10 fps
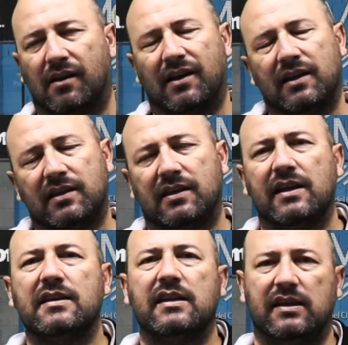It's
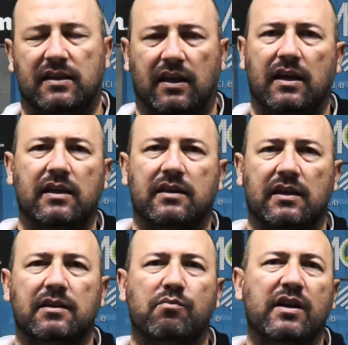easy.
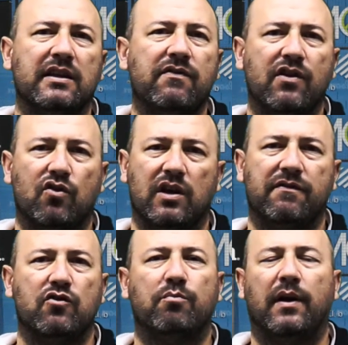It's very difficult
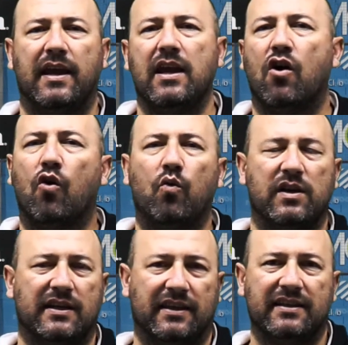if you play
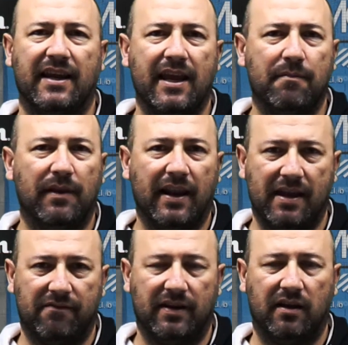always at the same
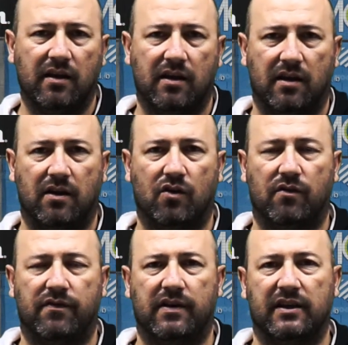level
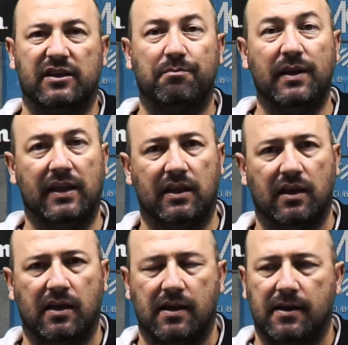of speed,
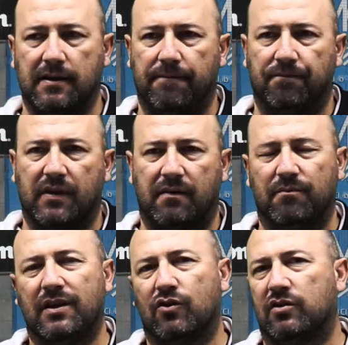
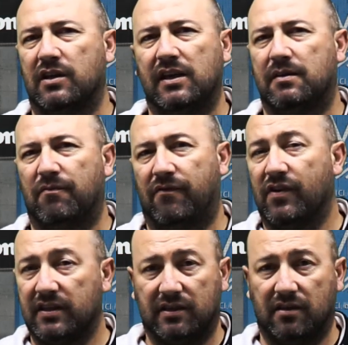because
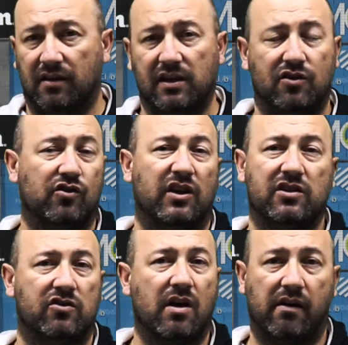it's not
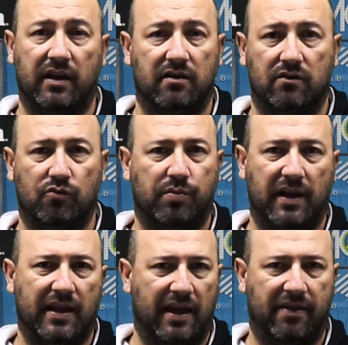necessary to
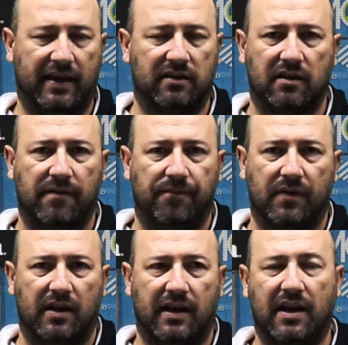play like that.
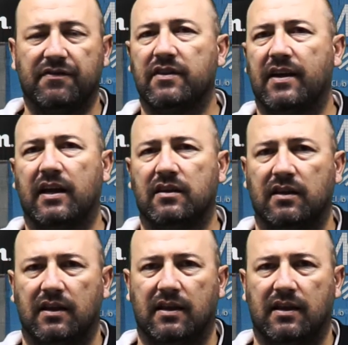And after that,